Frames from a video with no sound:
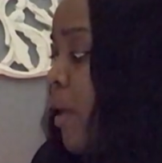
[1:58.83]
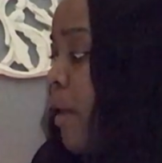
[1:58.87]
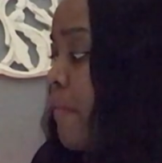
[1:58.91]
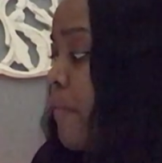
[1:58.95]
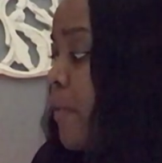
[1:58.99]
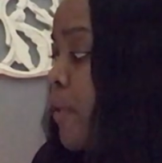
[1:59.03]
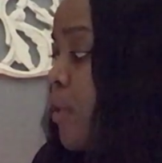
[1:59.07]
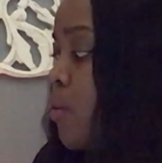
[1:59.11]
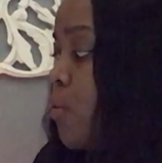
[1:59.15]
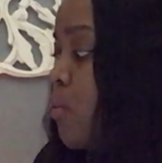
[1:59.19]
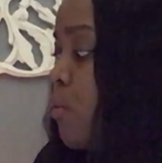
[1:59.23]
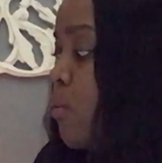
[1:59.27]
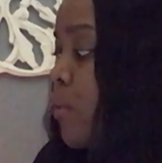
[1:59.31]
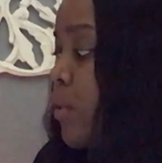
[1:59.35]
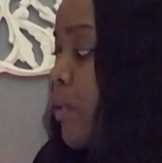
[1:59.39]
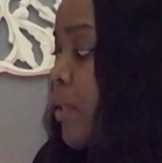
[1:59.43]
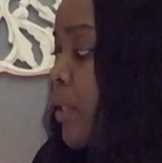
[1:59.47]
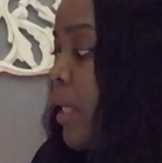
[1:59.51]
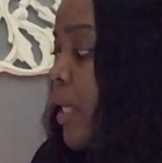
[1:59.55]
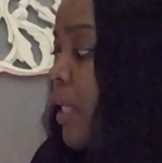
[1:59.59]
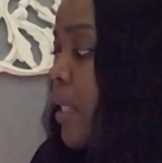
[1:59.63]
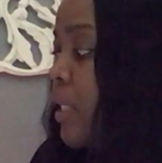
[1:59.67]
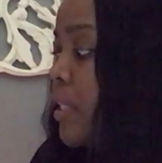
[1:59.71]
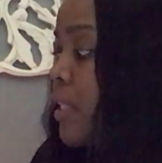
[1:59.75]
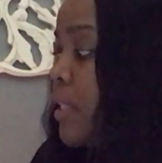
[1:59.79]
have a
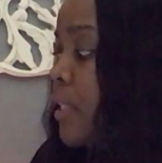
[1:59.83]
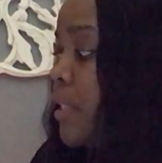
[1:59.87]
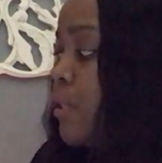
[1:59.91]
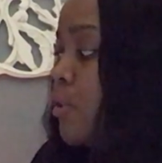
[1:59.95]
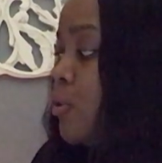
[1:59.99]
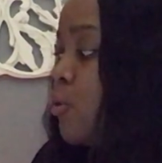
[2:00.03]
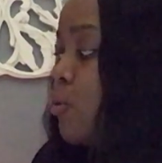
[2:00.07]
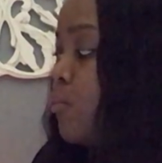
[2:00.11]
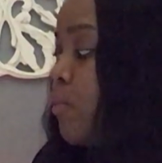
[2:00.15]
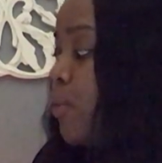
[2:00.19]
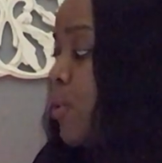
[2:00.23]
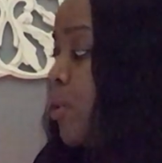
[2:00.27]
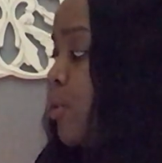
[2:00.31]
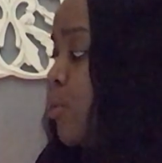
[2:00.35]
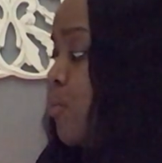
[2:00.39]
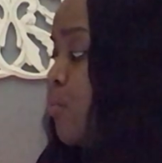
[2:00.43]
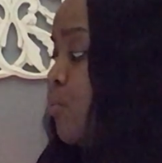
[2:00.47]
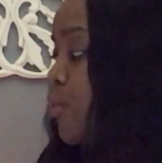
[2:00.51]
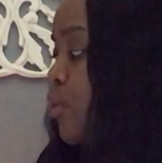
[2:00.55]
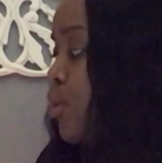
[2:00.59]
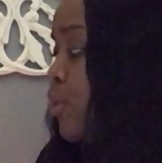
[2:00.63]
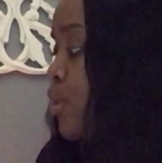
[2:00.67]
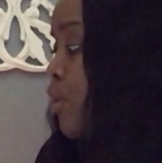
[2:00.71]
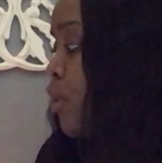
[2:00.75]
court case situation, which